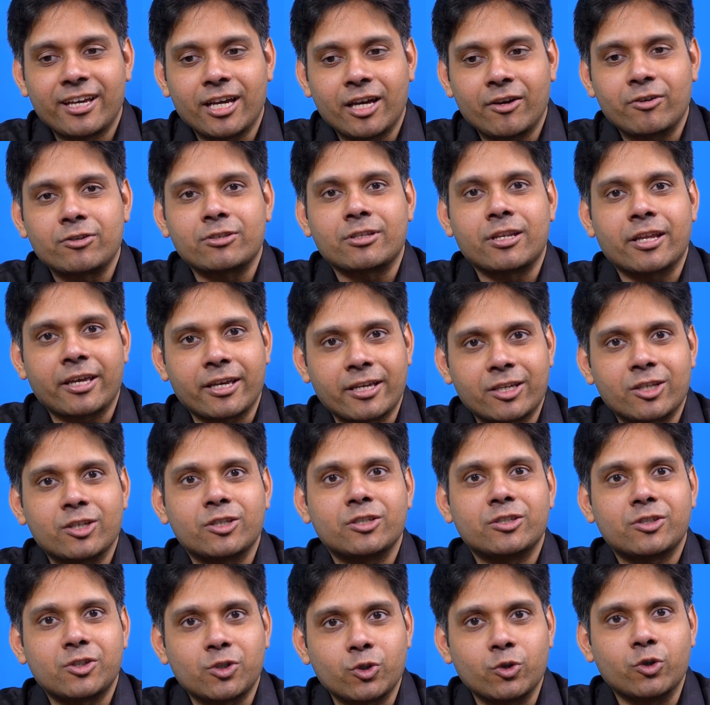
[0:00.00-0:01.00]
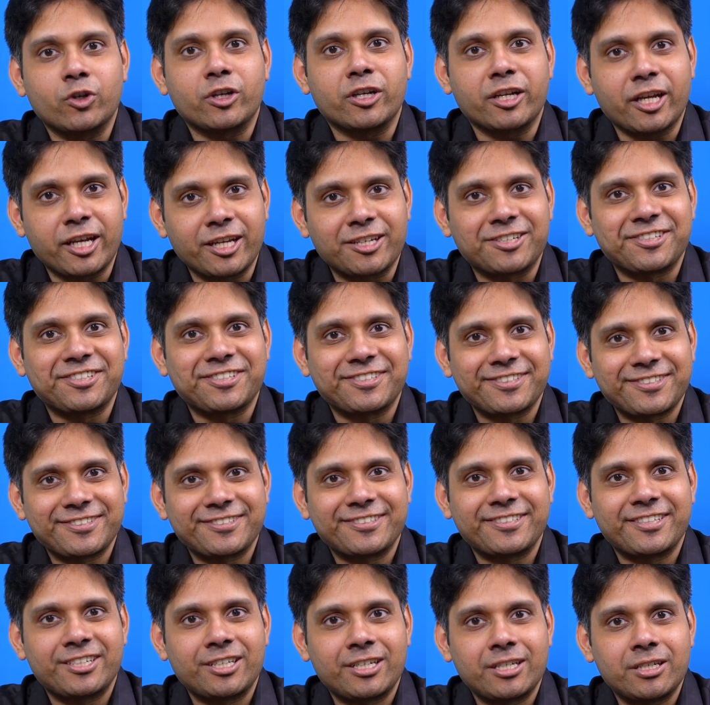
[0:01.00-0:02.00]
I was like, you are right,
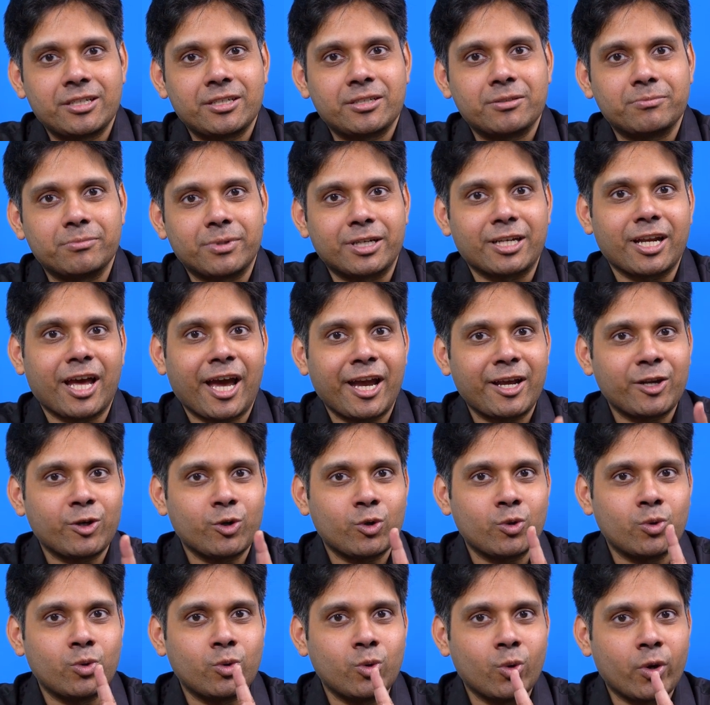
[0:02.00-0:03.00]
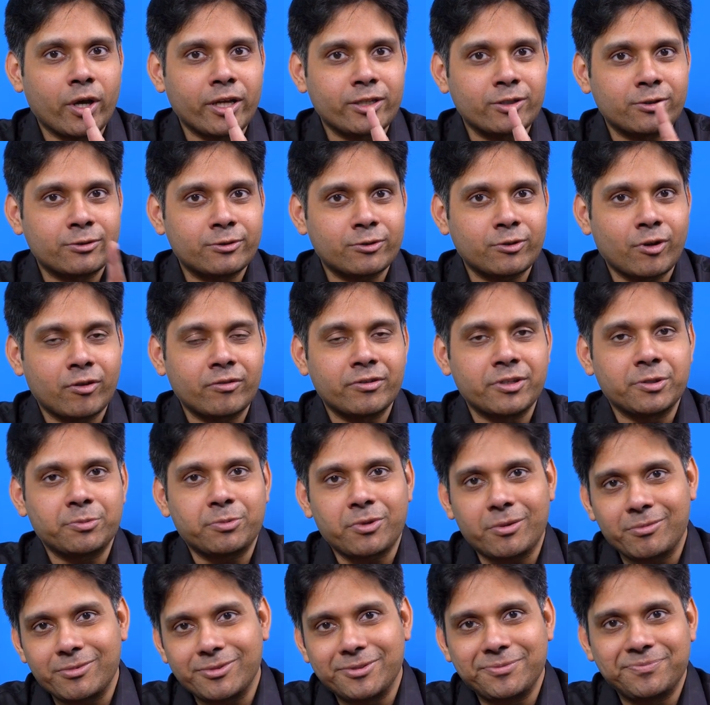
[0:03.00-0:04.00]
but I know who can solve this
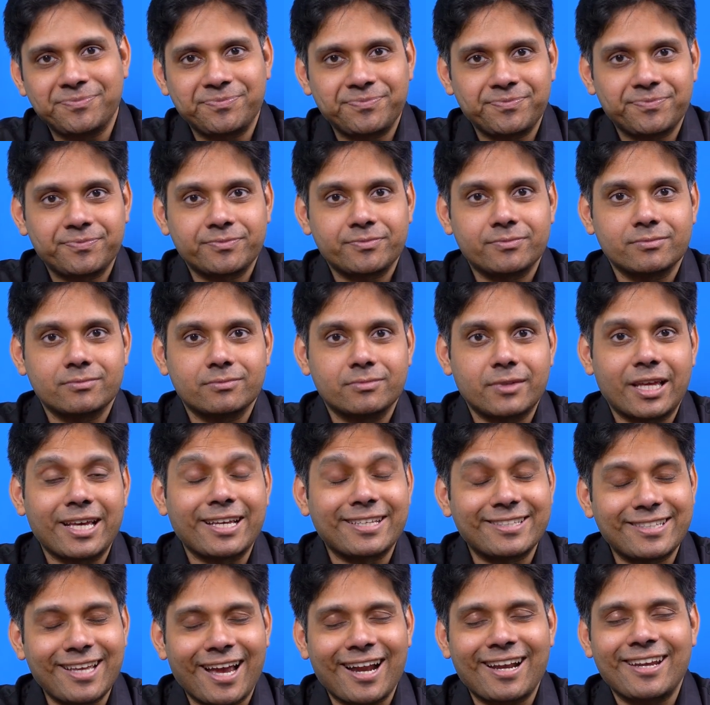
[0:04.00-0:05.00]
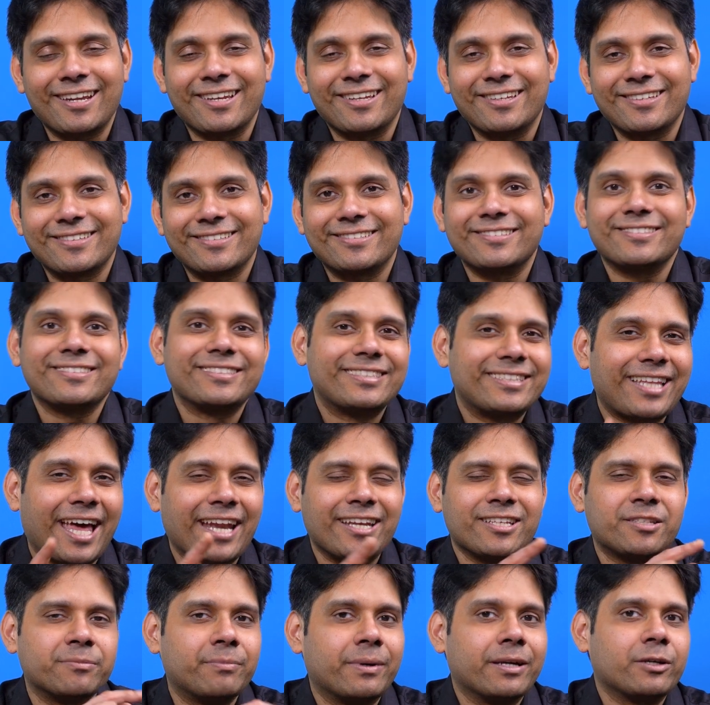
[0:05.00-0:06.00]
problem. Exactly.
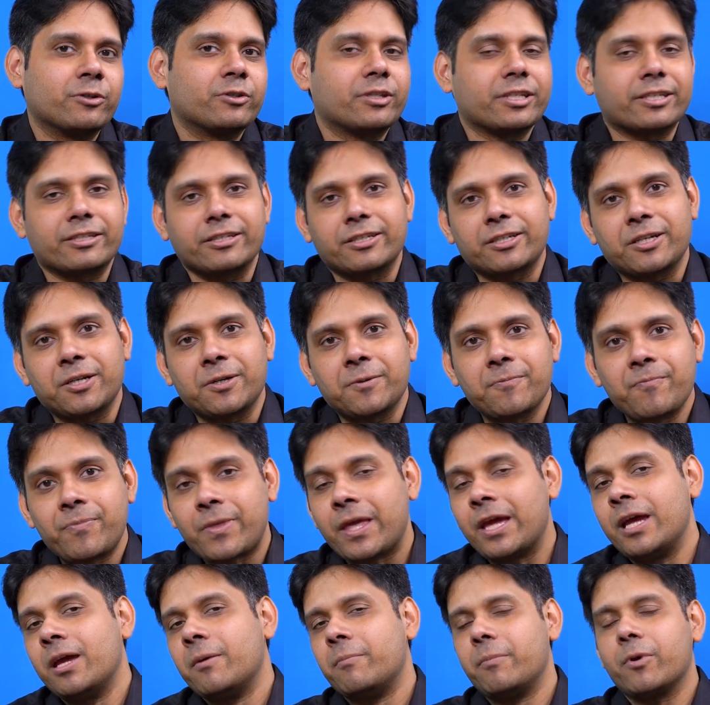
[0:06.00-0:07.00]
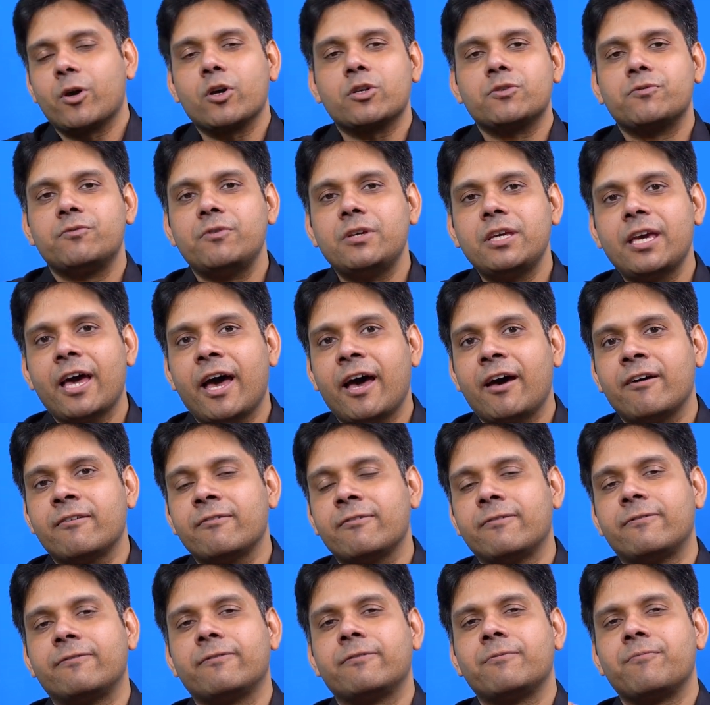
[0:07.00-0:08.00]
That is Biotecnika. Because we
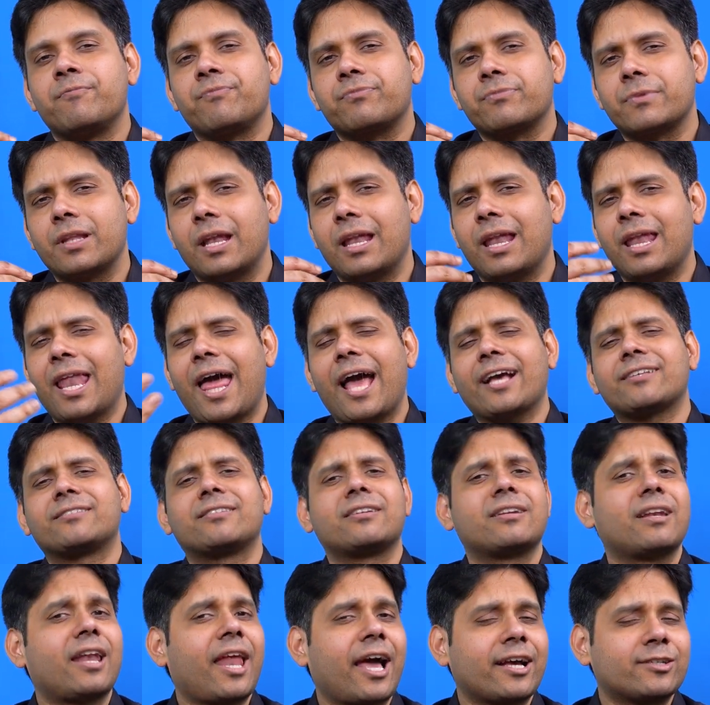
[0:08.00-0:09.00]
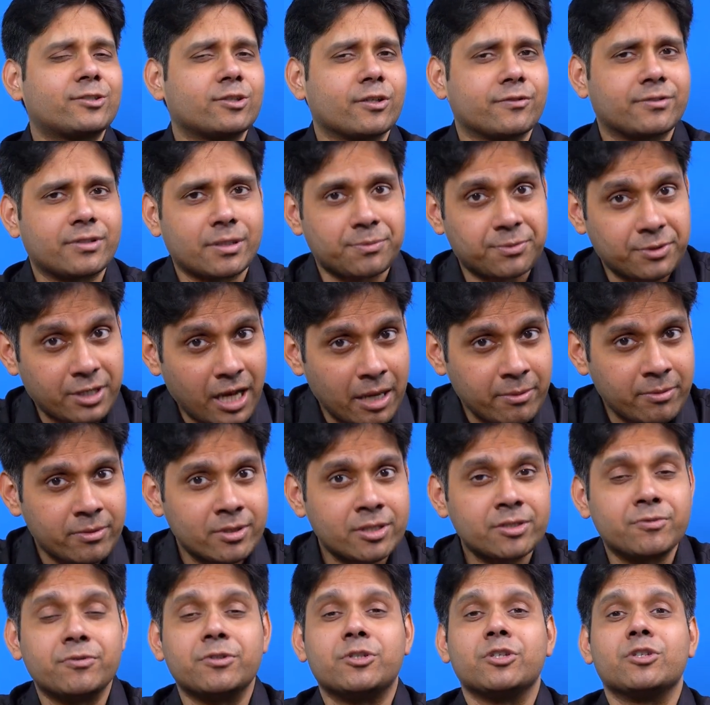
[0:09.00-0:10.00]
have lakhs and lakhs of
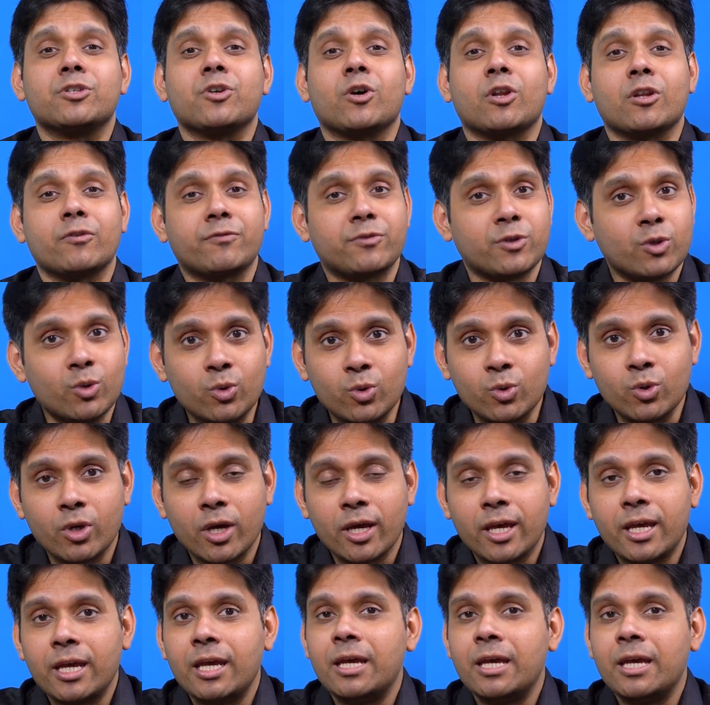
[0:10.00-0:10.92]
subscribers, which is all of you.